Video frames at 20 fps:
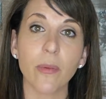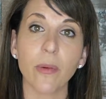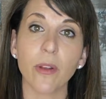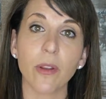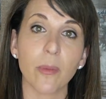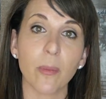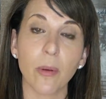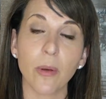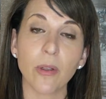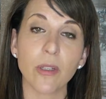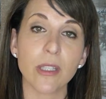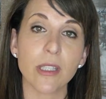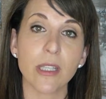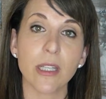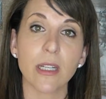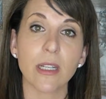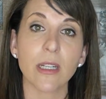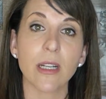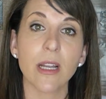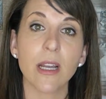where the
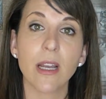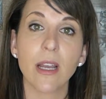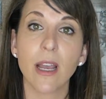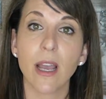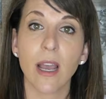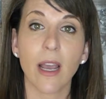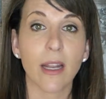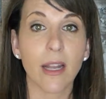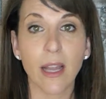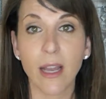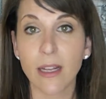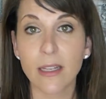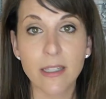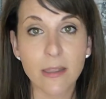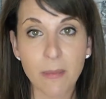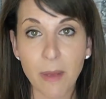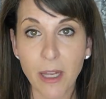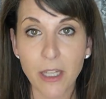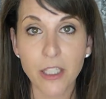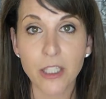person had
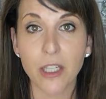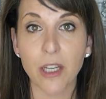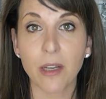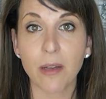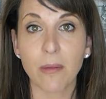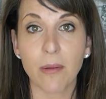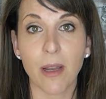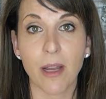dementia